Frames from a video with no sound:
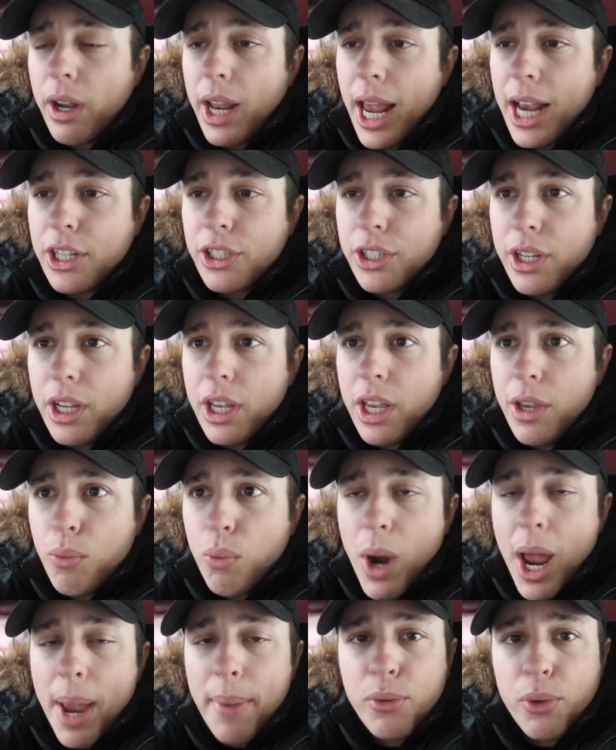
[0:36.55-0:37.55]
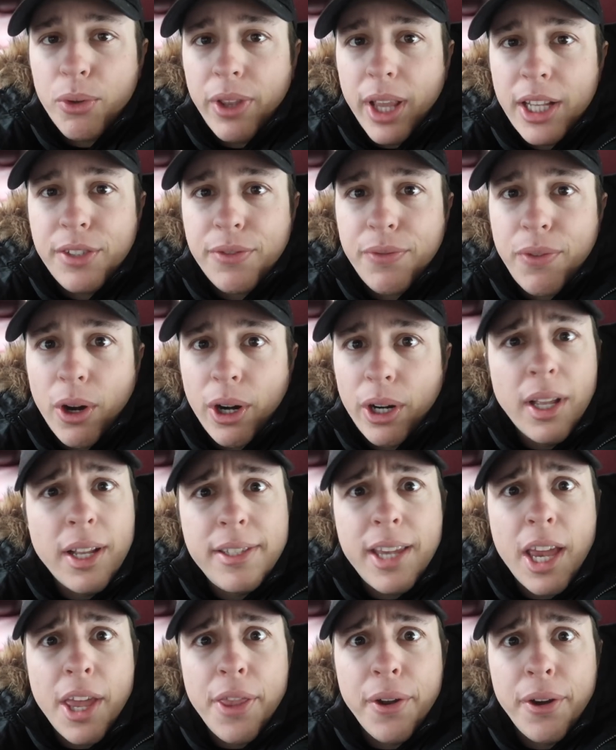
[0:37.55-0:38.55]
It actually does. It rhymes with let's fart.
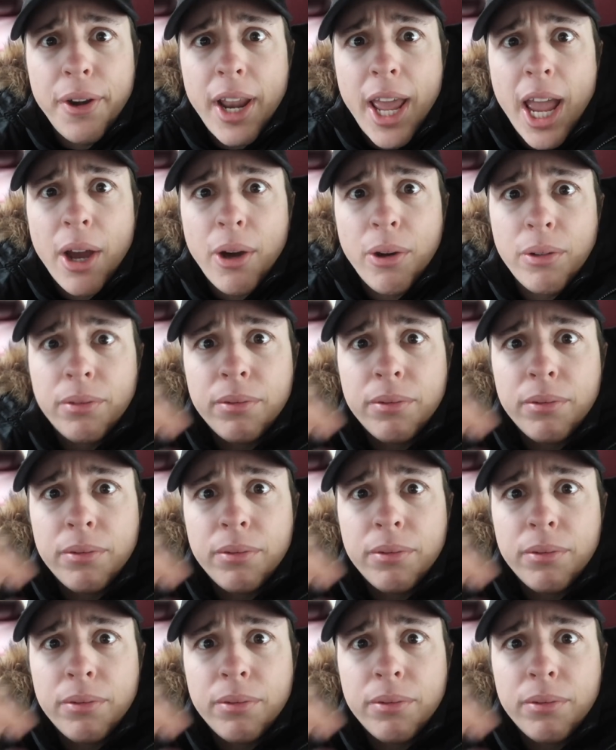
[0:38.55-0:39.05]
Let's head there now.